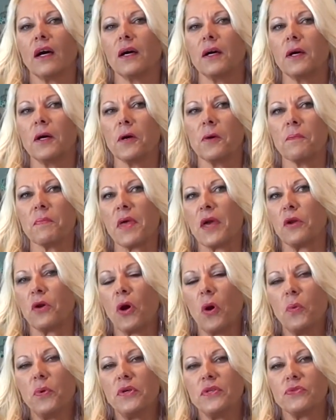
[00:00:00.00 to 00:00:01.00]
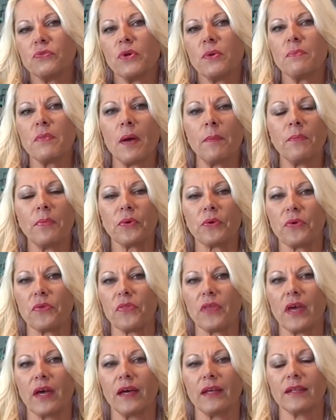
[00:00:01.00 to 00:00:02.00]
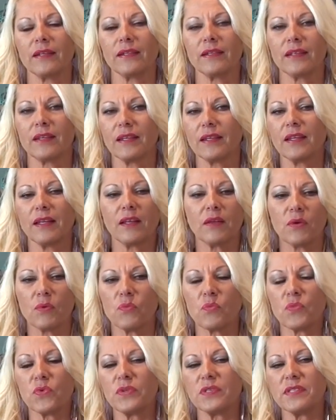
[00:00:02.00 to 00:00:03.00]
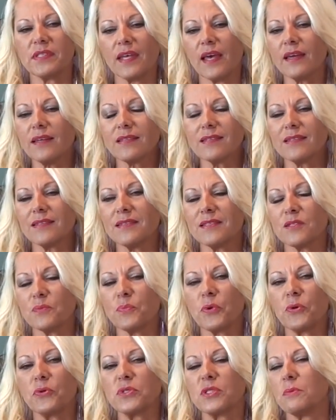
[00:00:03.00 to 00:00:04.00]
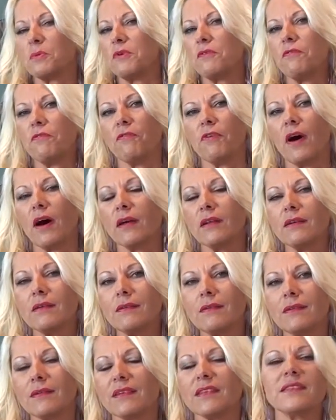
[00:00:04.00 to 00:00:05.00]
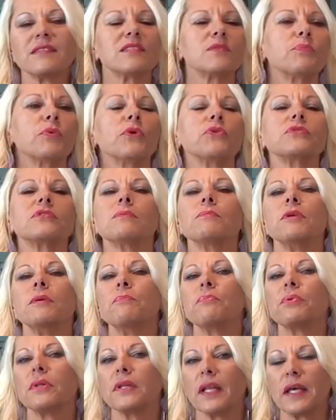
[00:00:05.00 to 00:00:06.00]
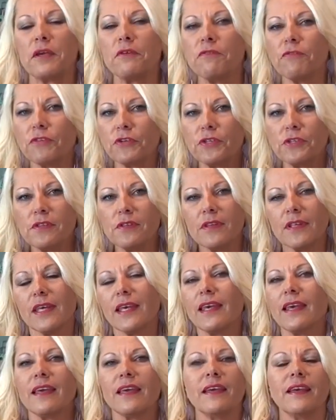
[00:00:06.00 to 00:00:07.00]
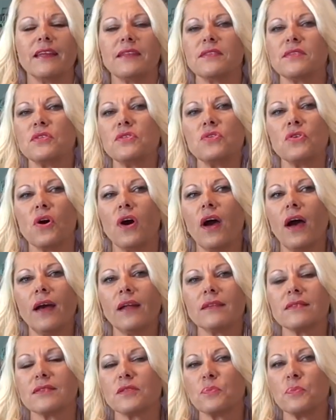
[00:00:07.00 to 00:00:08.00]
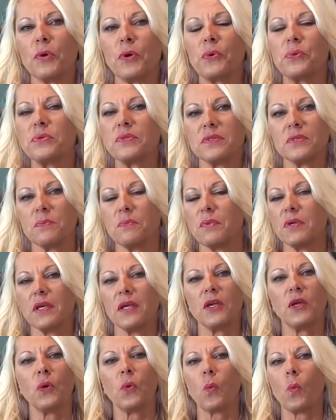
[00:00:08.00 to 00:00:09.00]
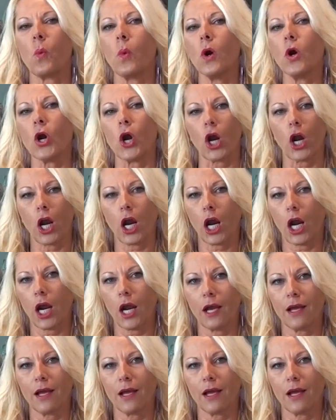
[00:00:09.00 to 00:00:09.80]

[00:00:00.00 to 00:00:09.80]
And always remember that sex is supposed to be fun. It's supposed to be playful. It's not supposed to be work.